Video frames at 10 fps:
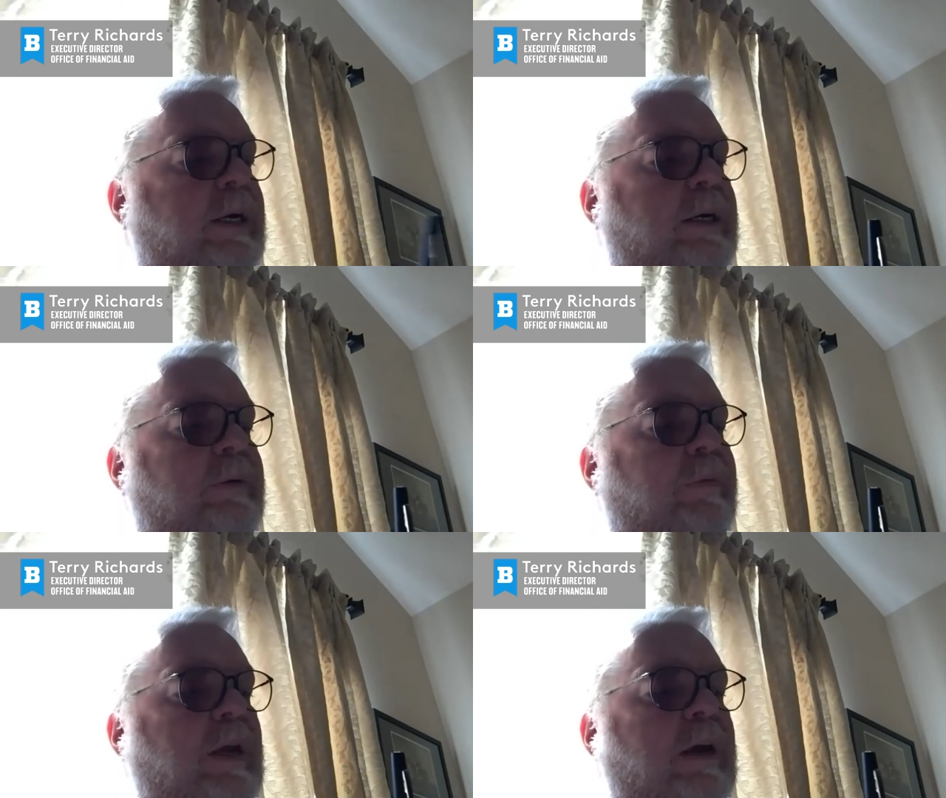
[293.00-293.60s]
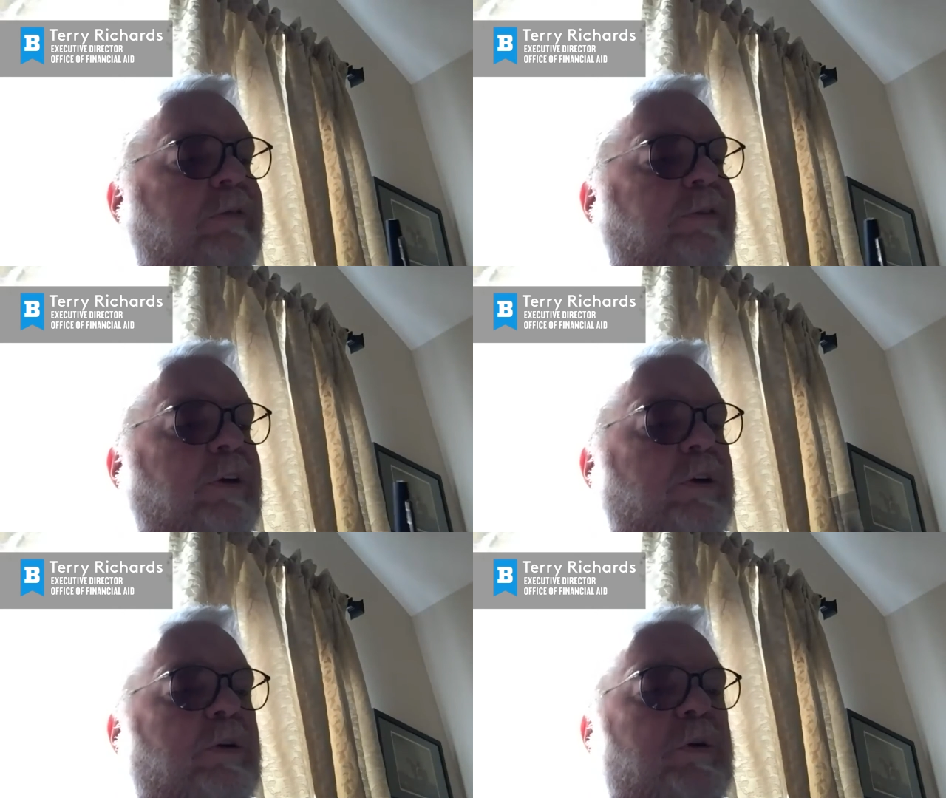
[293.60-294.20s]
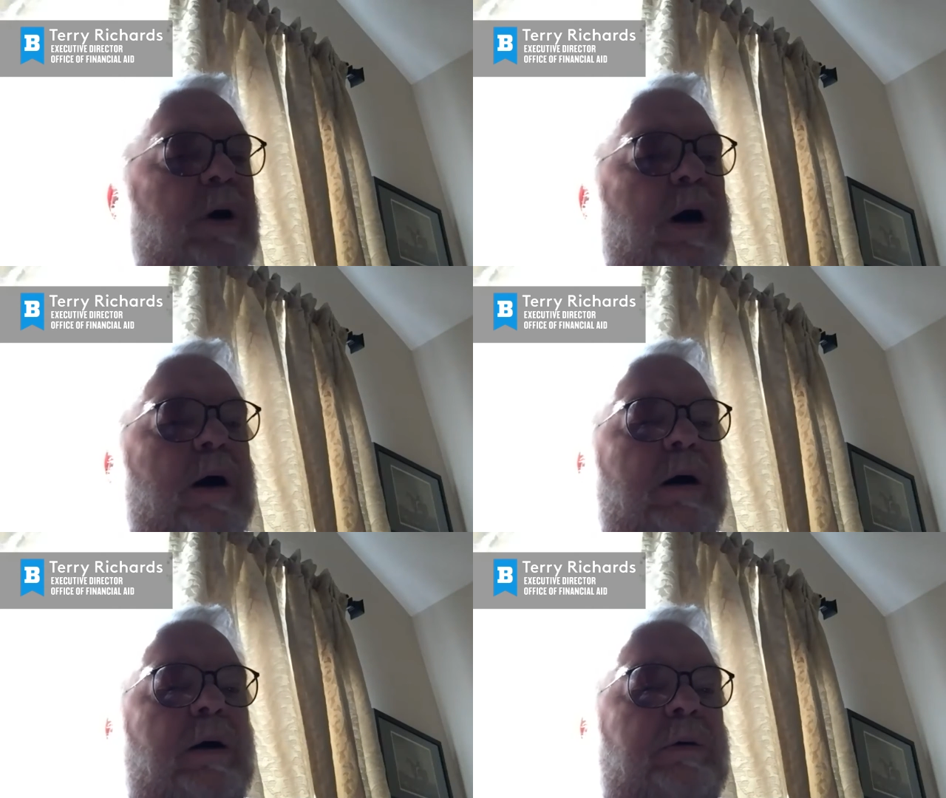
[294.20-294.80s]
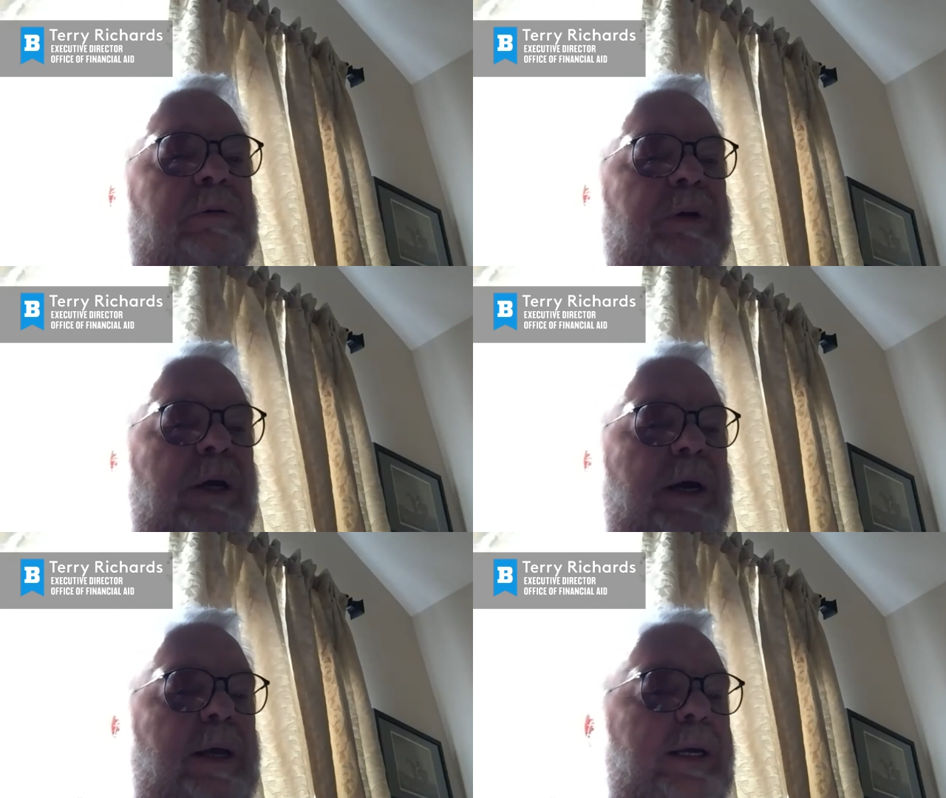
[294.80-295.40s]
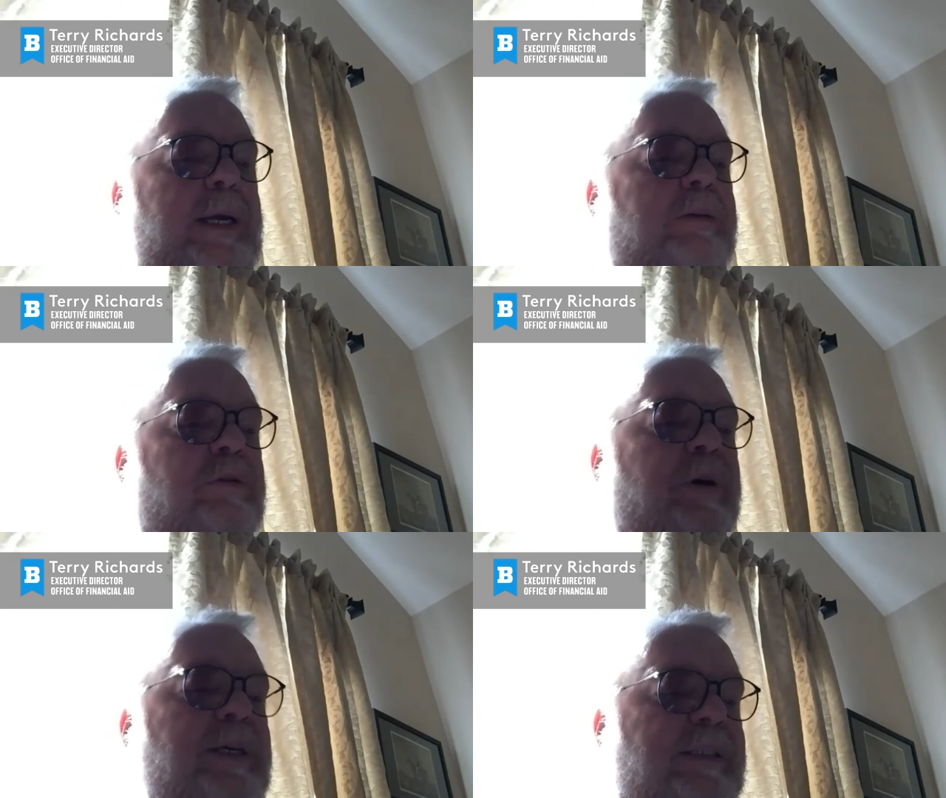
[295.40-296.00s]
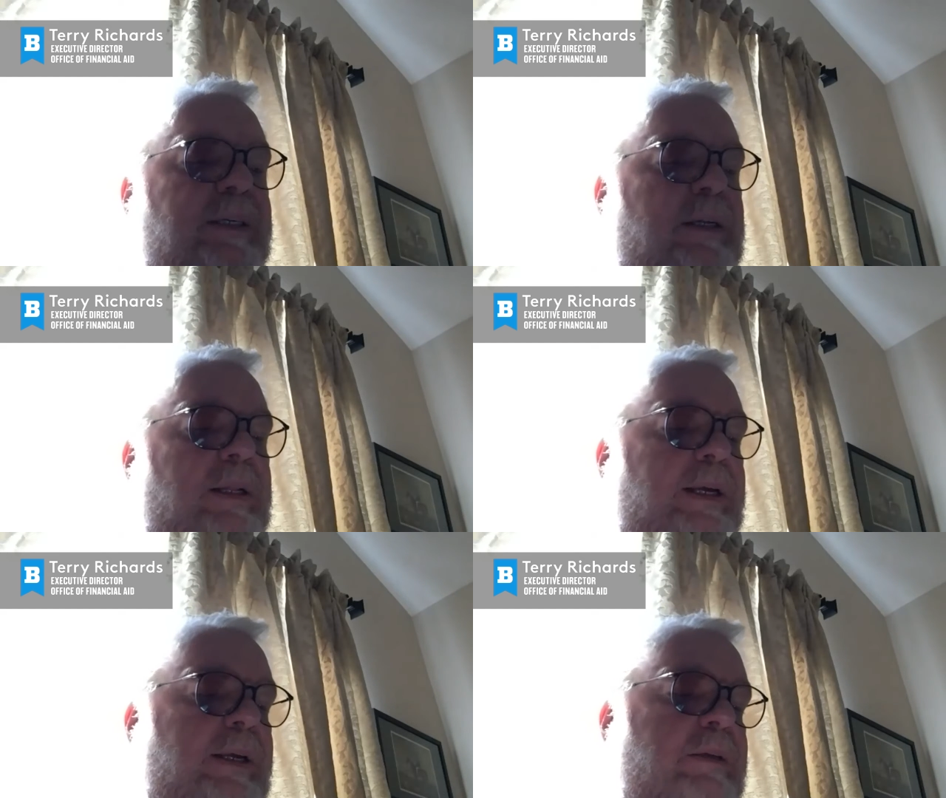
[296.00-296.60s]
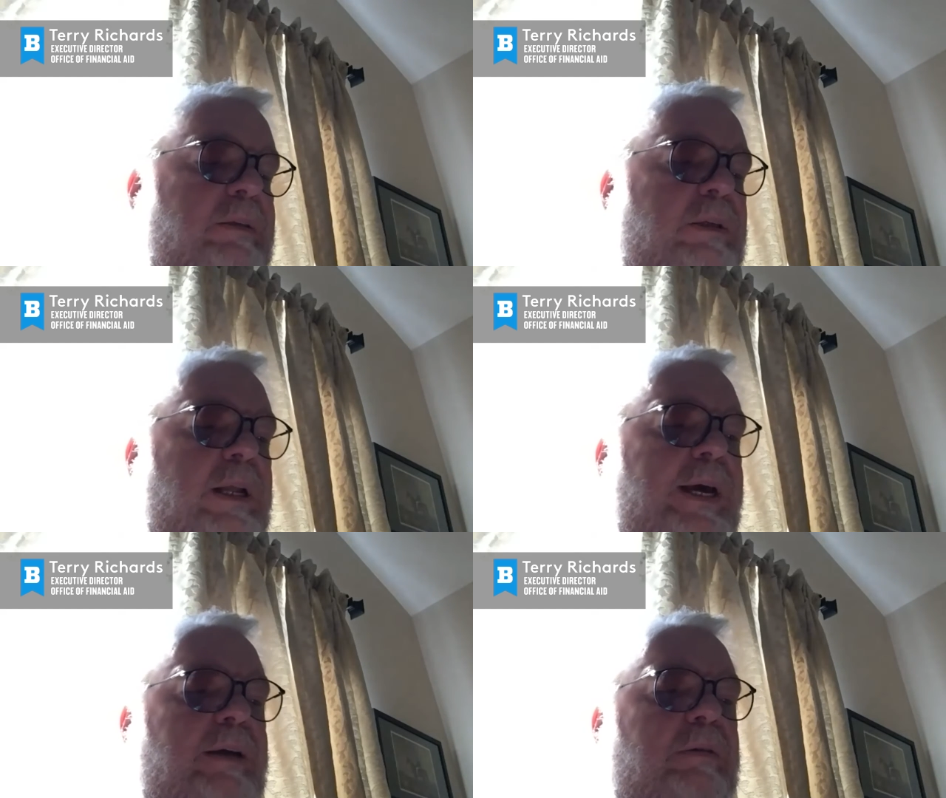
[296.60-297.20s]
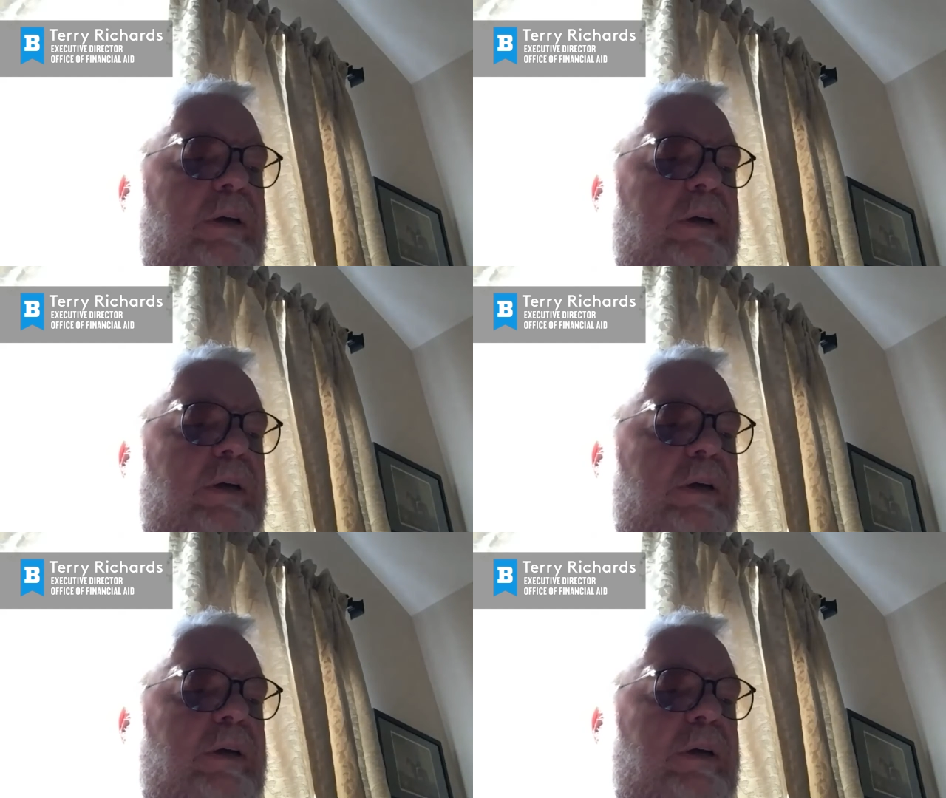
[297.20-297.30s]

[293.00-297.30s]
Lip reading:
No face is visible, so there are no lips to read.